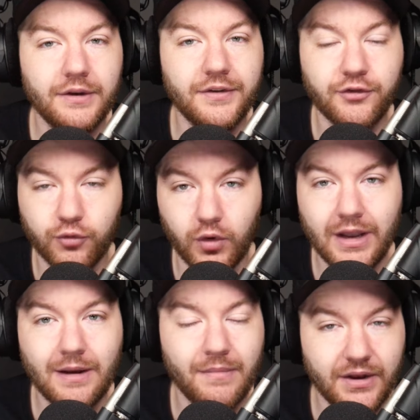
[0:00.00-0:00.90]

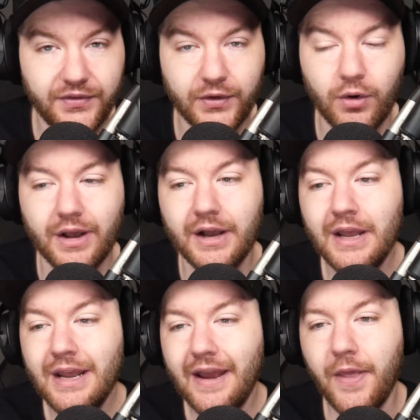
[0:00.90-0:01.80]
Detroit, Minnesota,
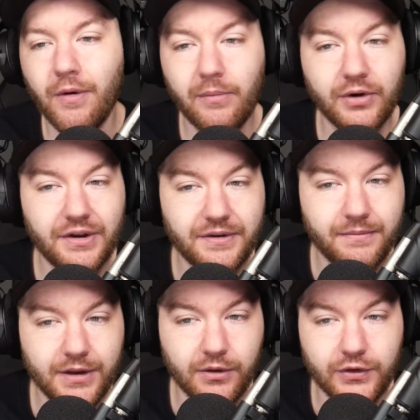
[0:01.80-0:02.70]
and they were able to,
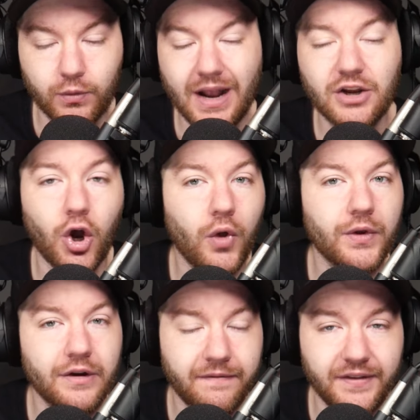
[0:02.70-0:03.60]
you know, direct all
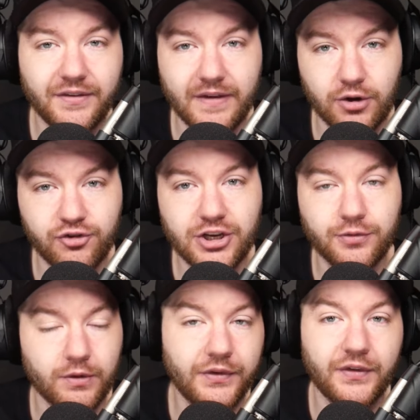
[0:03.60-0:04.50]
their defensive energy
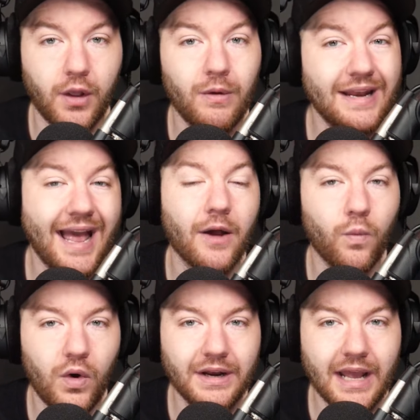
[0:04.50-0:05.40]
towards slowing down
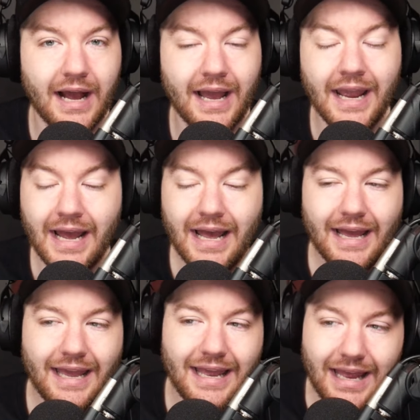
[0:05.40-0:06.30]
one guy,
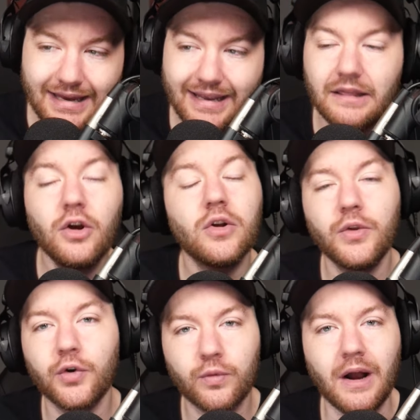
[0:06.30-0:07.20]
it did look a
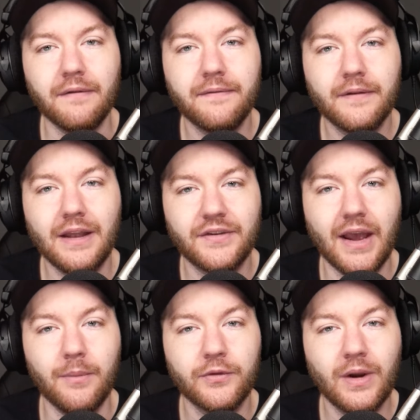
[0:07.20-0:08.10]
little rough at
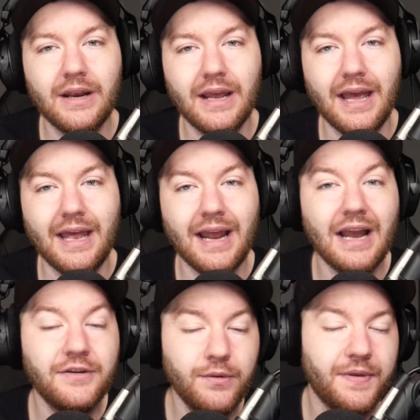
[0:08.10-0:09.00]
times, right? And
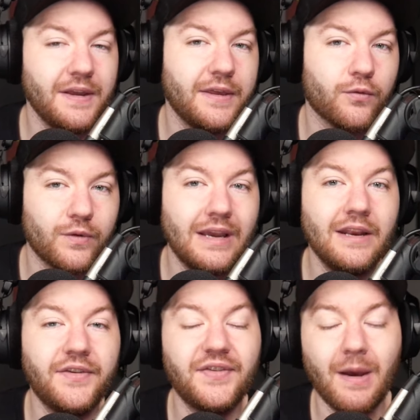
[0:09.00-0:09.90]
I do think that
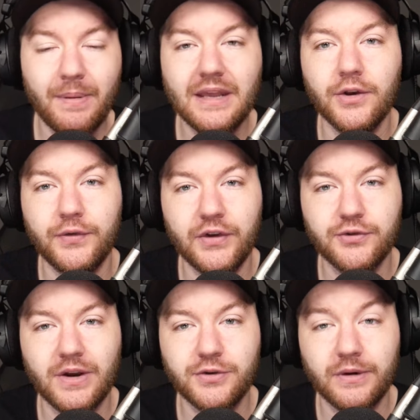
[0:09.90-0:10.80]
Reed stepping into a
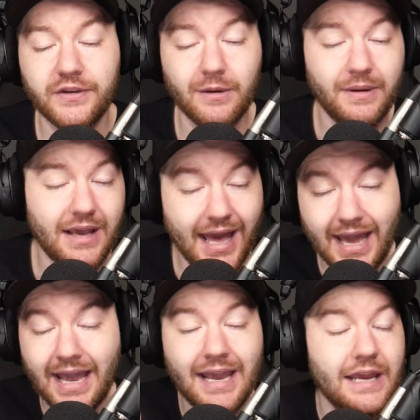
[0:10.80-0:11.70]
situation where he's going to be
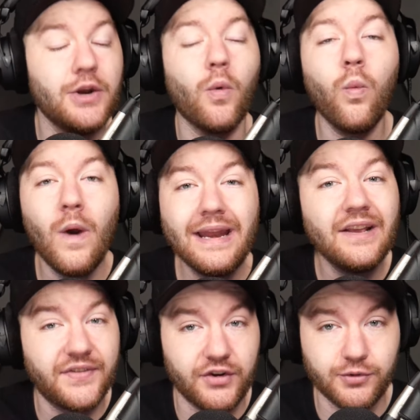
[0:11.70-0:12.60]
A, in a
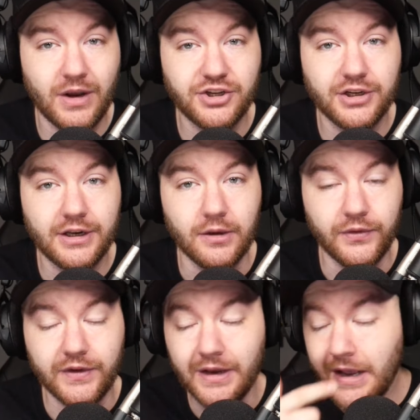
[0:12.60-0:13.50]
winning situation in
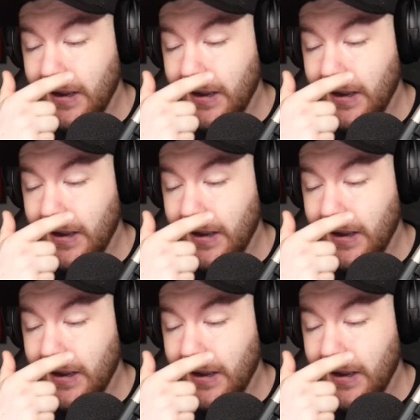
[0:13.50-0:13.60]
Houston,